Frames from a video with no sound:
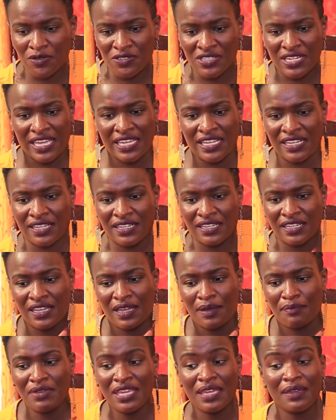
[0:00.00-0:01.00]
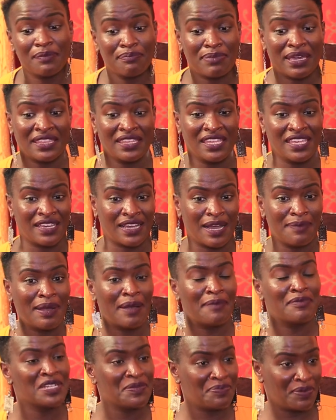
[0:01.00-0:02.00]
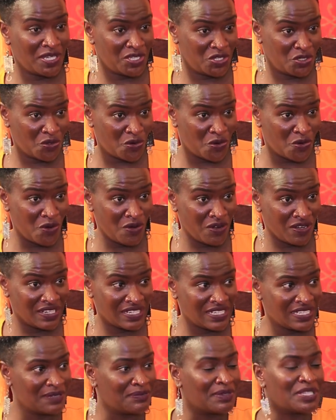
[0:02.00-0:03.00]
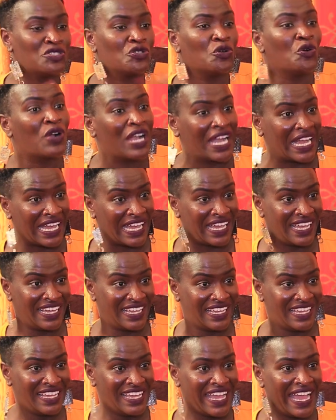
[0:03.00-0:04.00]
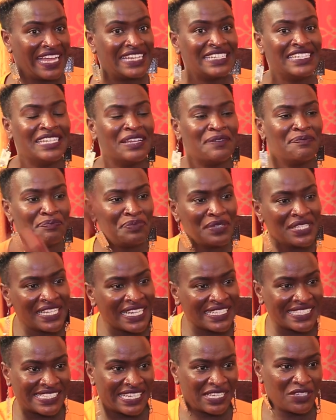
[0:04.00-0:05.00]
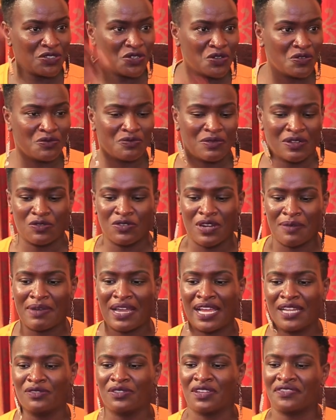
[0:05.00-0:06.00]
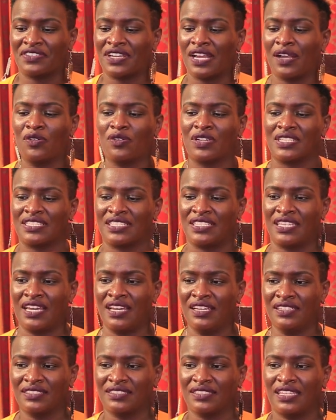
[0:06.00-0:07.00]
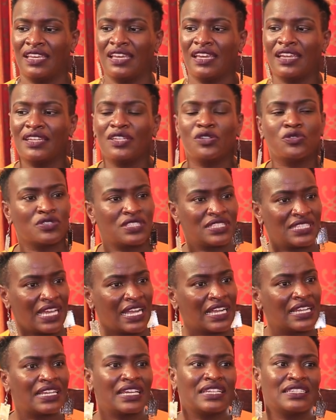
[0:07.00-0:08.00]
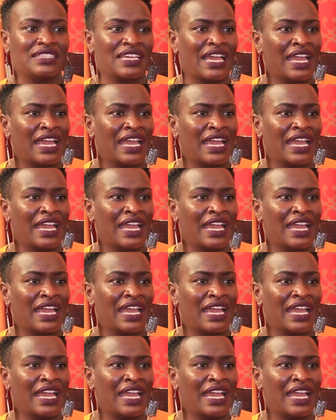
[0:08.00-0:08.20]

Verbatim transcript: was like, me by the kama amunipe show, nimechoka. I need a bigger, you know, kuna mahali unafikanga unasikia? Niko stagnant.